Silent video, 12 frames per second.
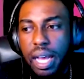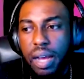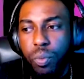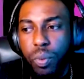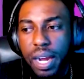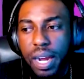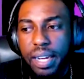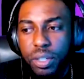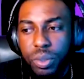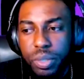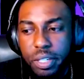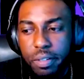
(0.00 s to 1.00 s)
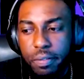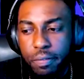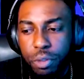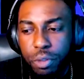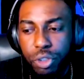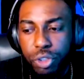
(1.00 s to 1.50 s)
while looking
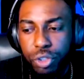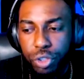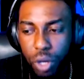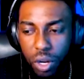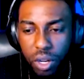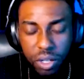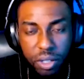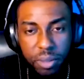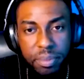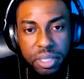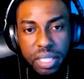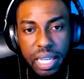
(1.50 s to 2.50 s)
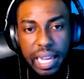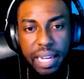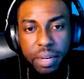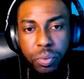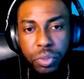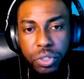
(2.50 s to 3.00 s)
for jobs, I
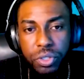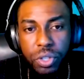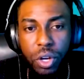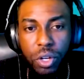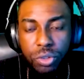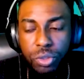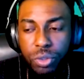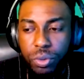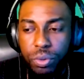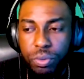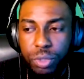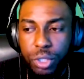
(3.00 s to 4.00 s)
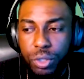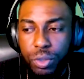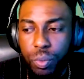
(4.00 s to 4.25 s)
was also just